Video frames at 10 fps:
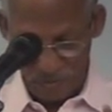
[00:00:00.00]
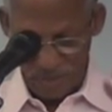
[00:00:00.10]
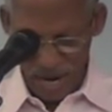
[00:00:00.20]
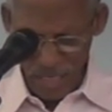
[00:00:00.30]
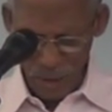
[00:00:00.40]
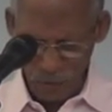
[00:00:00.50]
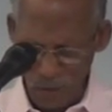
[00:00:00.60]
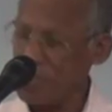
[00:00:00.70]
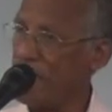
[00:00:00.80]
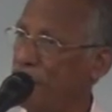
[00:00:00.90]
Thrice
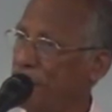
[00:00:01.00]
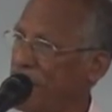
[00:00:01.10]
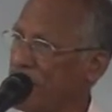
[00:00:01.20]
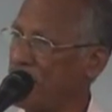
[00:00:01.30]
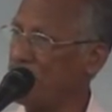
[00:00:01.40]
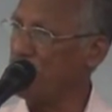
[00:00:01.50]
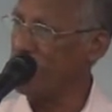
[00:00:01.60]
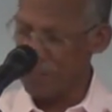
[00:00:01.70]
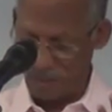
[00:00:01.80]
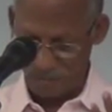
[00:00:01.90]
was I beaten
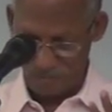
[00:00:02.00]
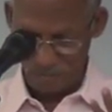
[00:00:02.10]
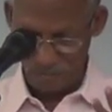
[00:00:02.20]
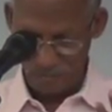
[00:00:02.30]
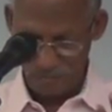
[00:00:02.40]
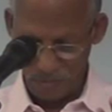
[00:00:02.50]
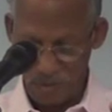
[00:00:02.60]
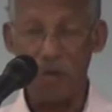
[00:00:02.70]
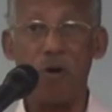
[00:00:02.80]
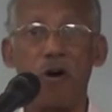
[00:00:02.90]
with
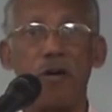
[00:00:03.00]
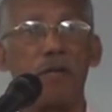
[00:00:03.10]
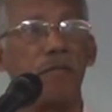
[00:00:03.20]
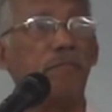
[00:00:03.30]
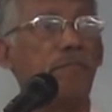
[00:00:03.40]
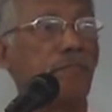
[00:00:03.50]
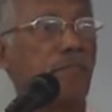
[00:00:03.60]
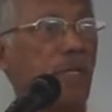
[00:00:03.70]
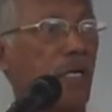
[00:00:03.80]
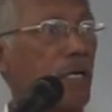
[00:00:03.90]
rod.
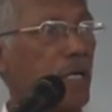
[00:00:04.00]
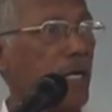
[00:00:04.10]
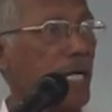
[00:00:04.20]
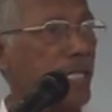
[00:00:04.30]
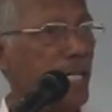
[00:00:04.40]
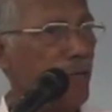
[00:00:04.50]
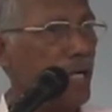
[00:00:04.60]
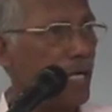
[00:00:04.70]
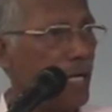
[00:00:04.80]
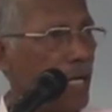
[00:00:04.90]
Has
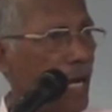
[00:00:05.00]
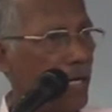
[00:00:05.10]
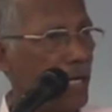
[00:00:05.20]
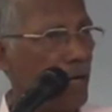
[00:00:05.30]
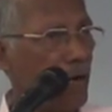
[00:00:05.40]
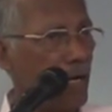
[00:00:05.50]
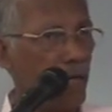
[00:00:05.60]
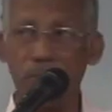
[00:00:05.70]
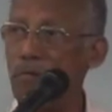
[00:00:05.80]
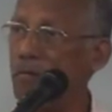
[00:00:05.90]
anyone
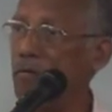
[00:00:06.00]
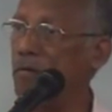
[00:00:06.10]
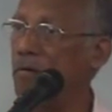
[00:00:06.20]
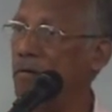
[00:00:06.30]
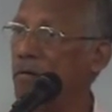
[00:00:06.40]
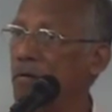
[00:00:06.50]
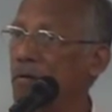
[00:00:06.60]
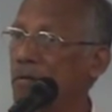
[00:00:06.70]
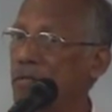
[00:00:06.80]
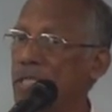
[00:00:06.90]
undergone
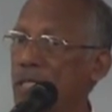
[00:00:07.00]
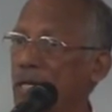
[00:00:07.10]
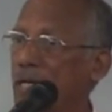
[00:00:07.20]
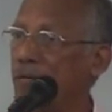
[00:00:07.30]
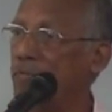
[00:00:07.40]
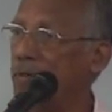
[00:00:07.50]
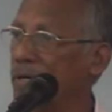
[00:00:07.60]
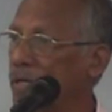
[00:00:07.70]
this kind of